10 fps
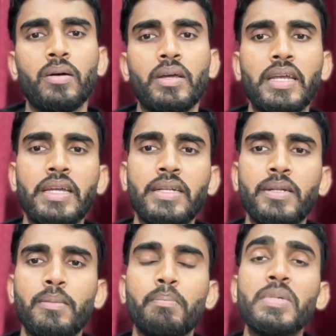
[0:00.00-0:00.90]

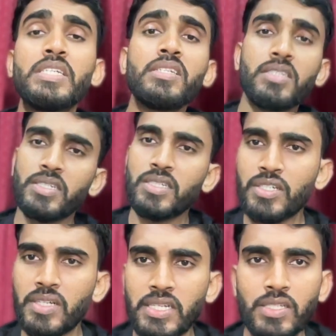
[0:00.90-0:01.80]
in business
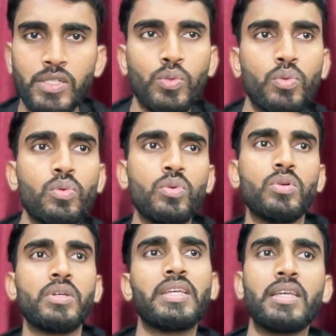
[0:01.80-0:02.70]
industries to
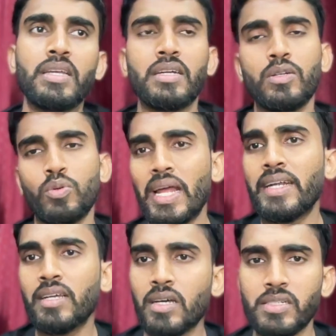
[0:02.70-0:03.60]
get
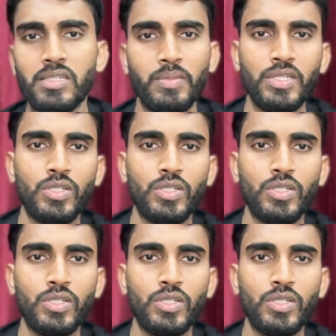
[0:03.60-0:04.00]
the customers.